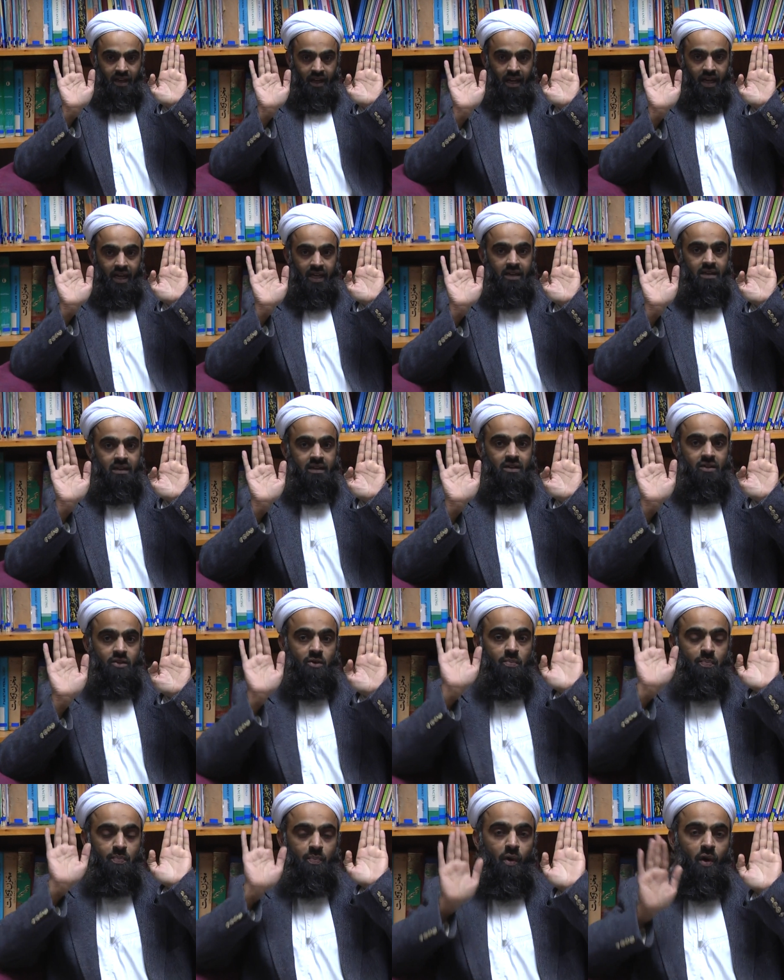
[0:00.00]
and
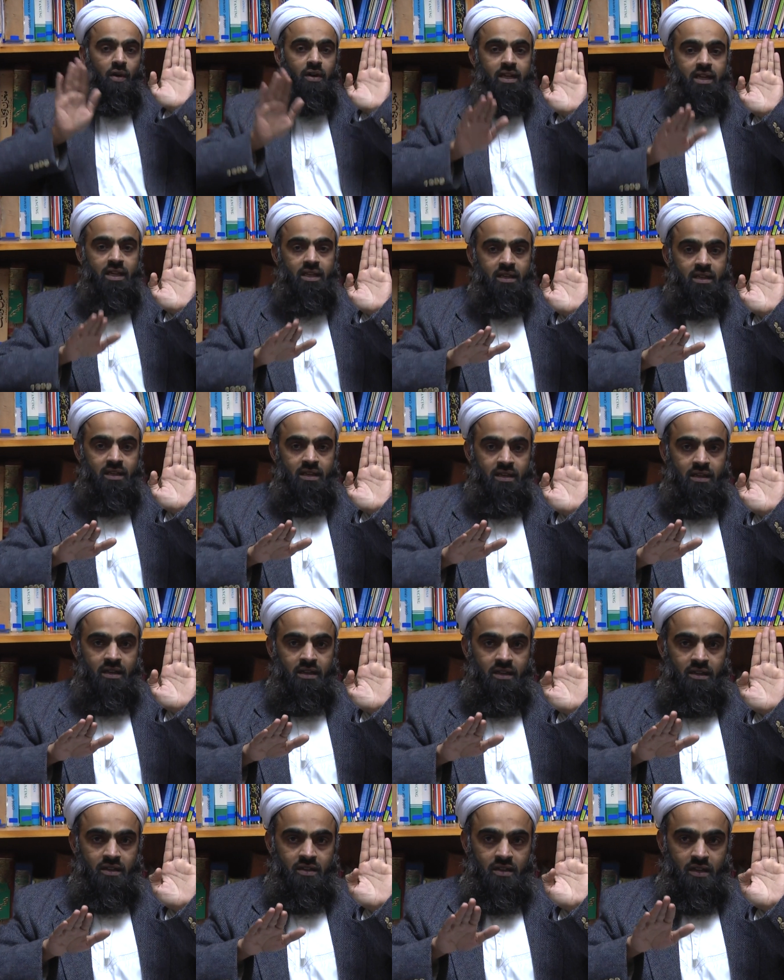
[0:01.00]
your body
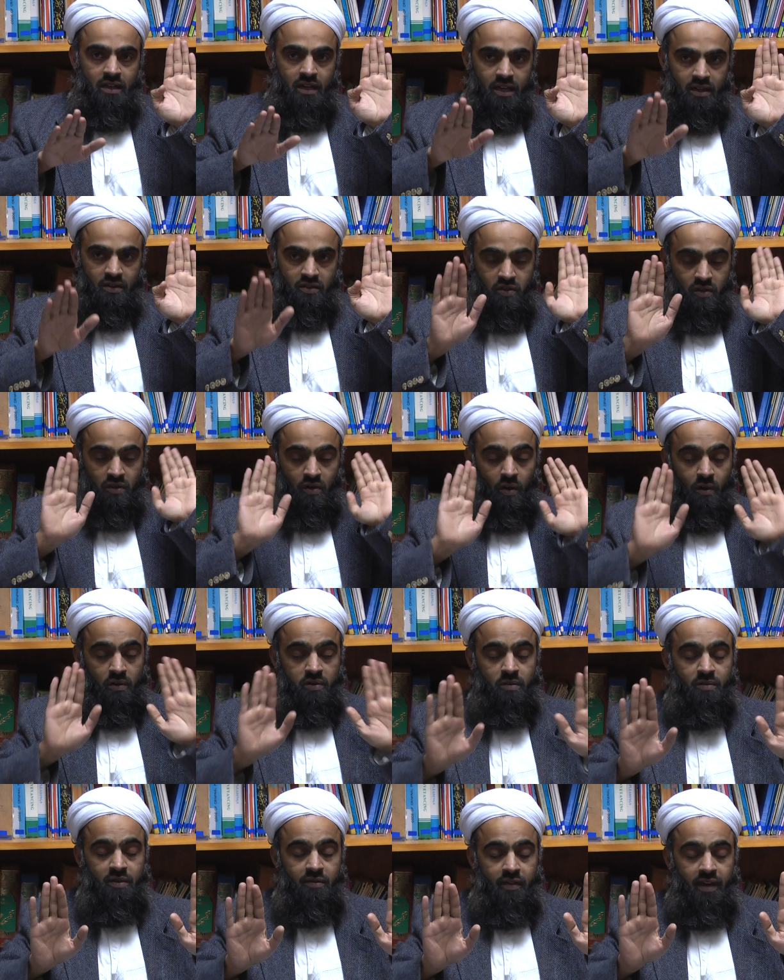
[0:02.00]
should
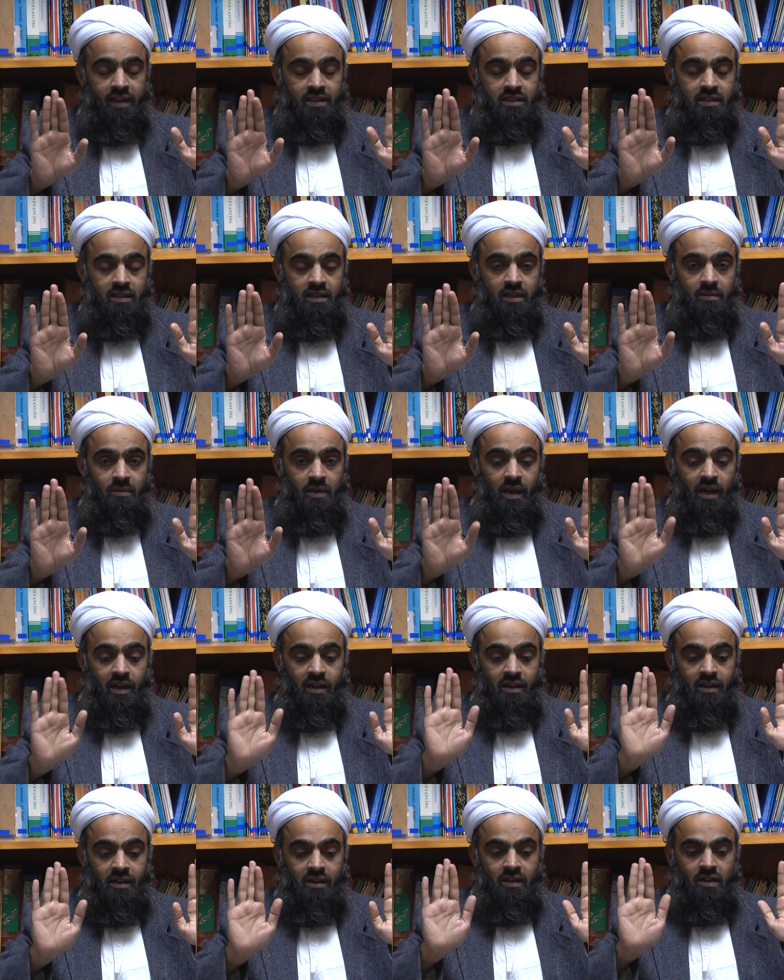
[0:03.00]
also be facing Qibla.